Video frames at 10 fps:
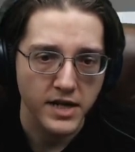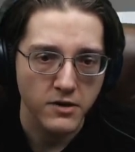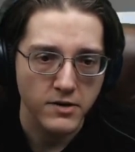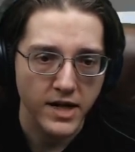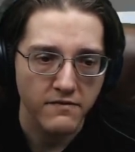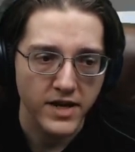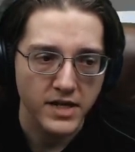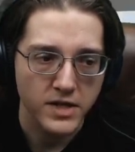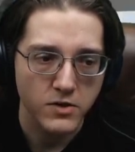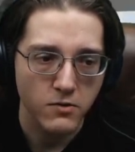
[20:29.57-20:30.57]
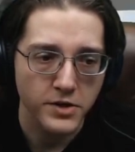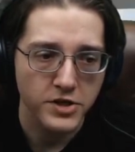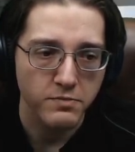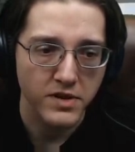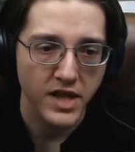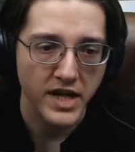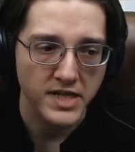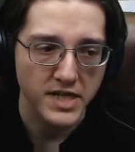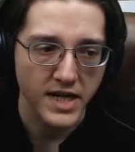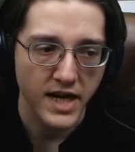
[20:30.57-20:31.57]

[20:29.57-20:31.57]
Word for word: I don't have that storage placed